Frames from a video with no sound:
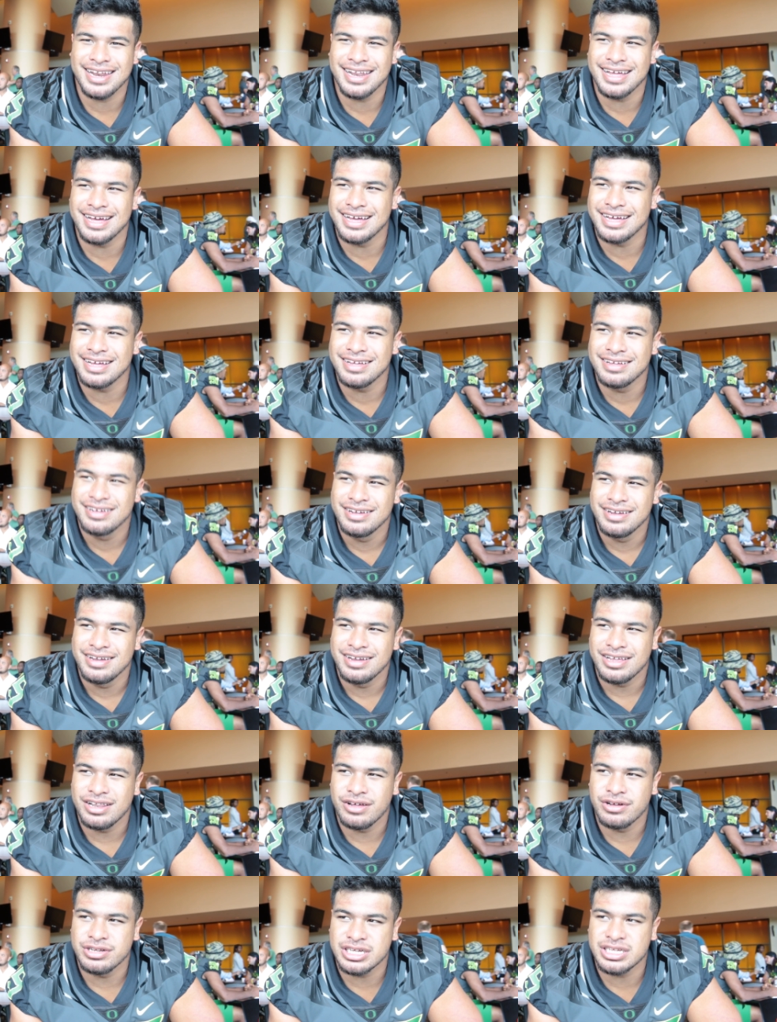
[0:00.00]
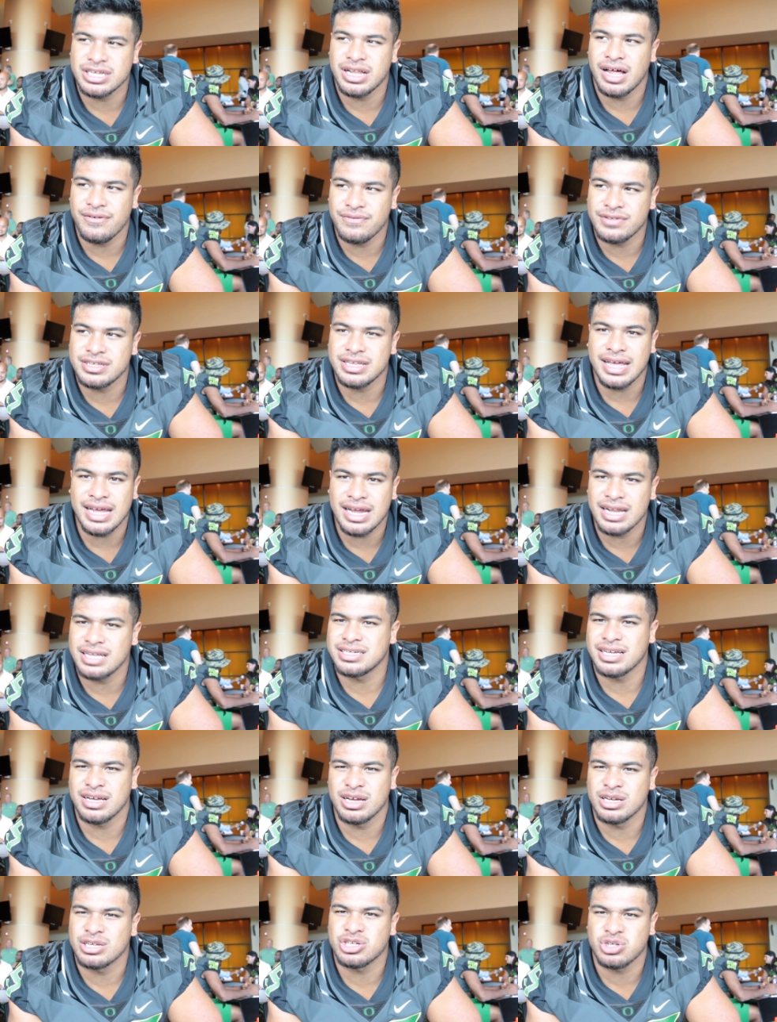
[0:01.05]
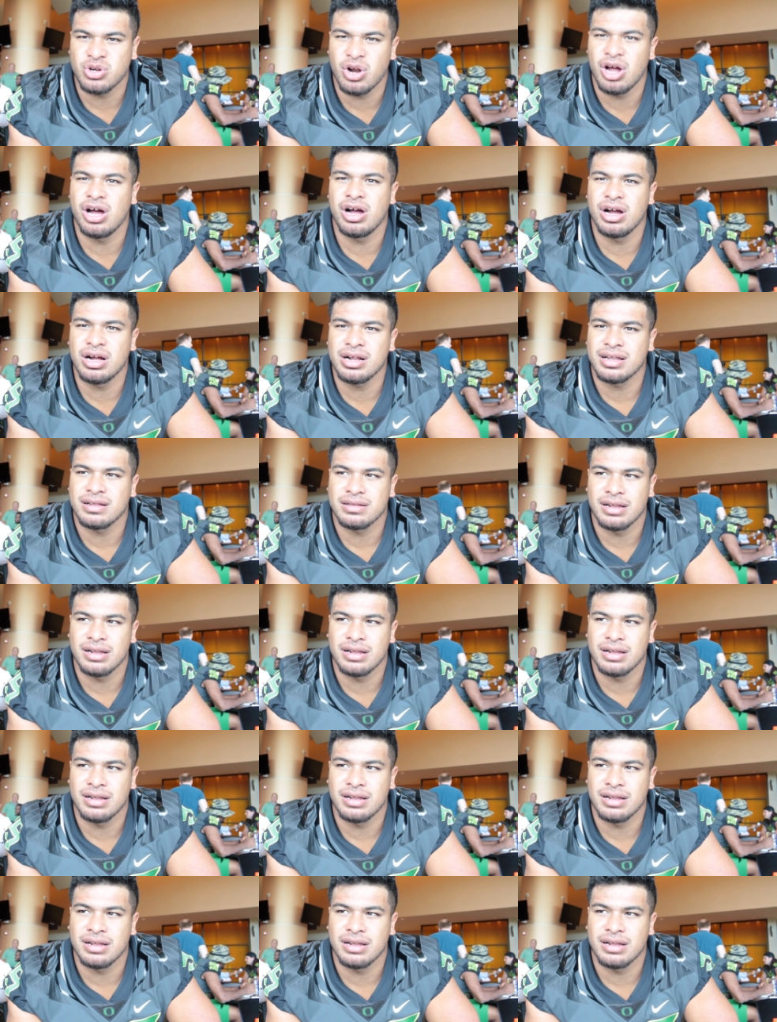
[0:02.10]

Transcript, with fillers: And uh, you know, judging off today, these guys strong.